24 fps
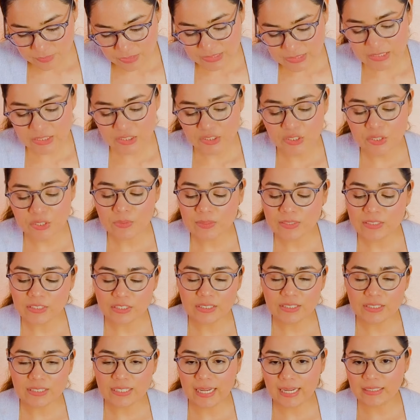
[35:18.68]
This is you
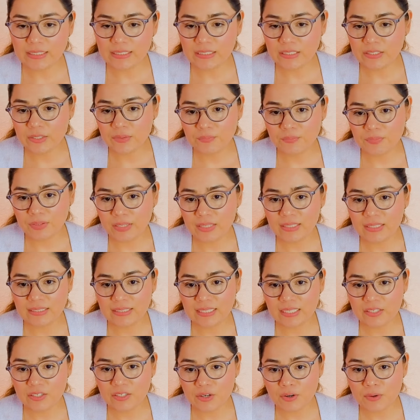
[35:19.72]
understanding your
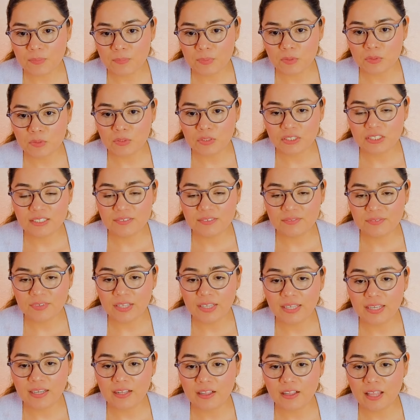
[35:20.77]
feelings and your emotions,
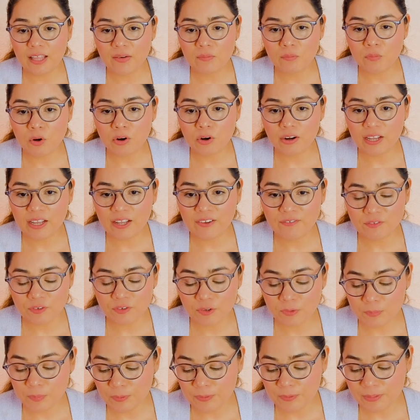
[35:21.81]
feeling a lot more
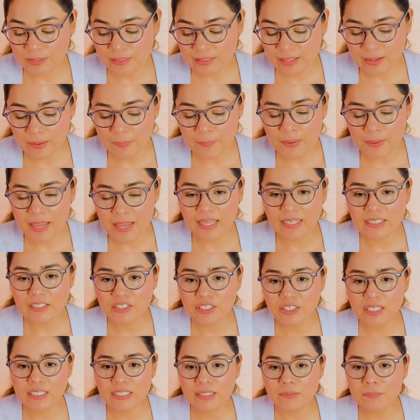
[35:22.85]
comfortable in them and
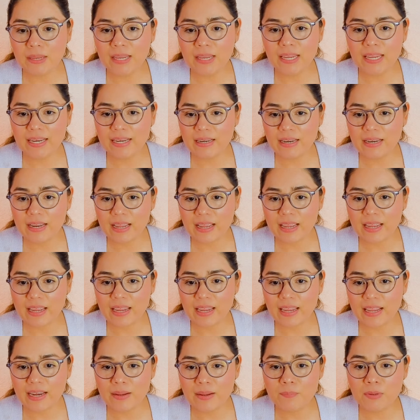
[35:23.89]
just being
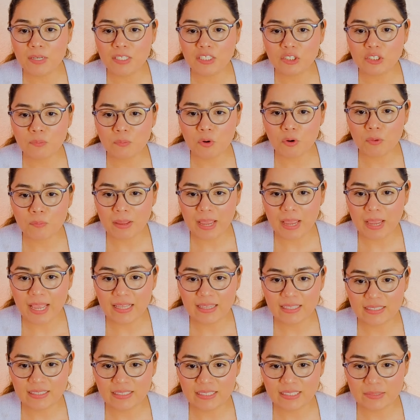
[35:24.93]
in a much more
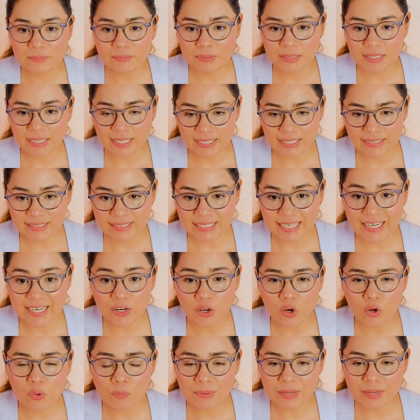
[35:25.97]
balanced place and
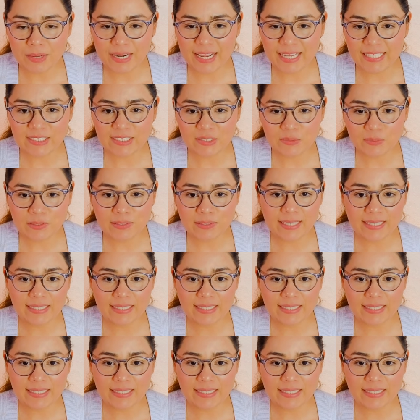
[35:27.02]
open as well.